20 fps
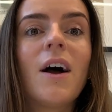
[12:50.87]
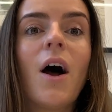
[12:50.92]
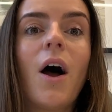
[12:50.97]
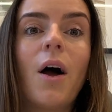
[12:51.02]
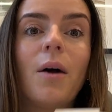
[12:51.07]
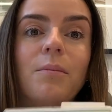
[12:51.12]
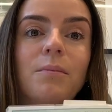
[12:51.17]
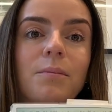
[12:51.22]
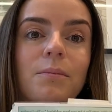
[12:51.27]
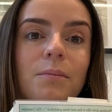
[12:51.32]

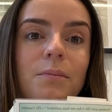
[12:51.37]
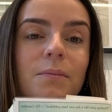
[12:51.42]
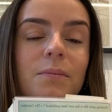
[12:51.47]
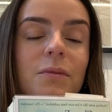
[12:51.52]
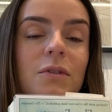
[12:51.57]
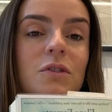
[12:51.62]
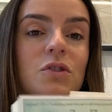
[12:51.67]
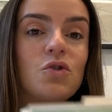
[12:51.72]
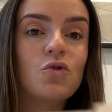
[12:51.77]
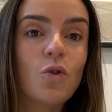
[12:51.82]
I'm
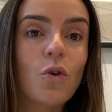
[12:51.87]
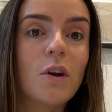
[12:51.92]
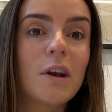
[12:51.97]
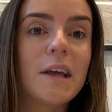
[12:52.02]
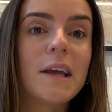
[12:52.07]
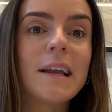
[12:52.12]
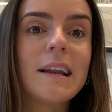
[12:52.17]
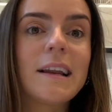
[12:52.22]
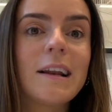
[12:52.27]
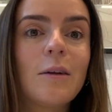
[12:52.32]

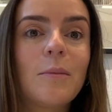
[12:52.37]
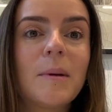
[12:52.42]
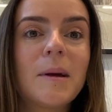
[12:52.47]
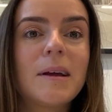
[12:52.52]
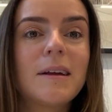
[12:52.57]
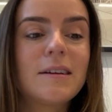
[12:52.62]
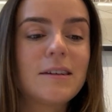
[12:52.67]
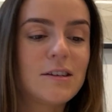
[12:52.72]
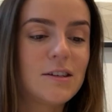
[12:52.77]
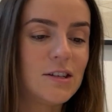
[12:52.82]
struggling a little
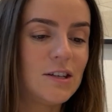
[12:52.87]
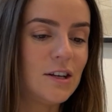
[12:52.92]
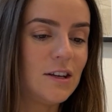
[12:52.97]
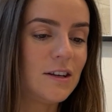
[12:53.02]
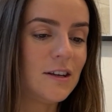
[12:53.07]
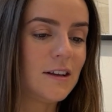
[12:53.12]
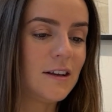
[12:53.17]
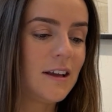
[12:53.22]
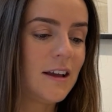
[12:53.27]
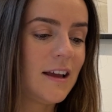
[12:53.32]
bit
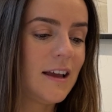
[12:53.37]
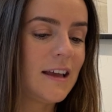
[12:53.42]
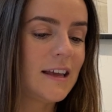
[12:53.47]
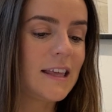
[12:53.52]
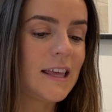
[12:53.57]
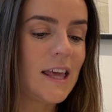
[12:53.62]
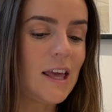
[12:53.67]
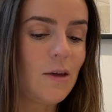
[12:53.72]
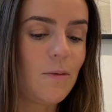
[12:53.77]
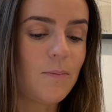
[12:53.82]
to
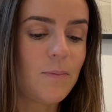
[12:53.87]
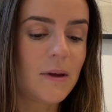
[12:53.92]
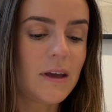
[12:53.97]
keep,